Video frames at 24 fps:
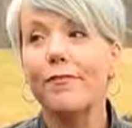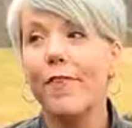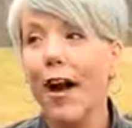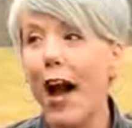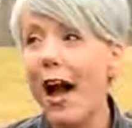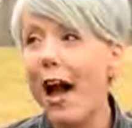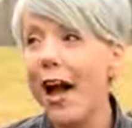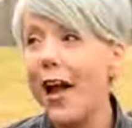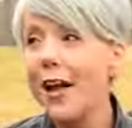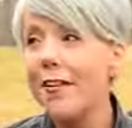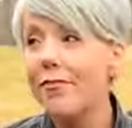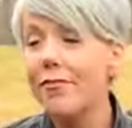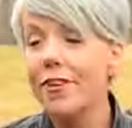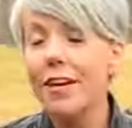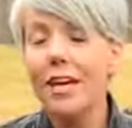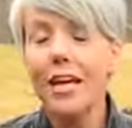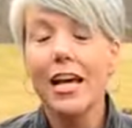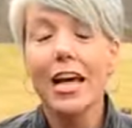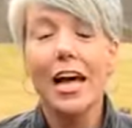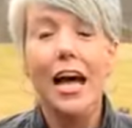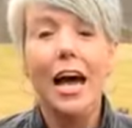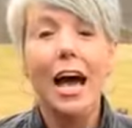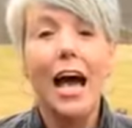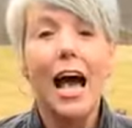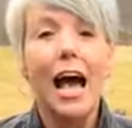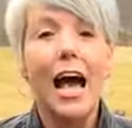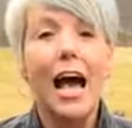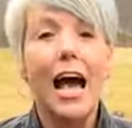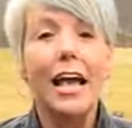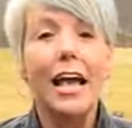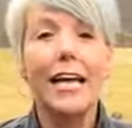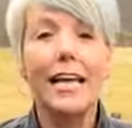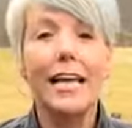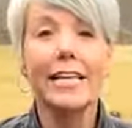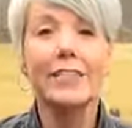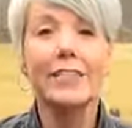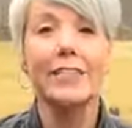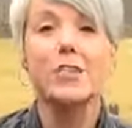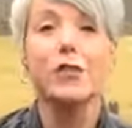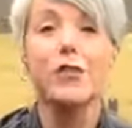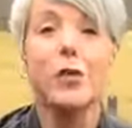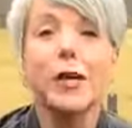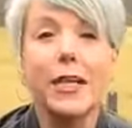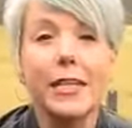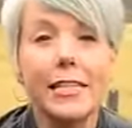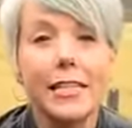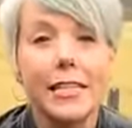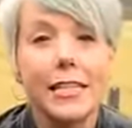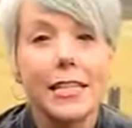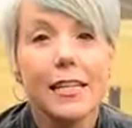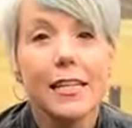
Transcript: I can't do it.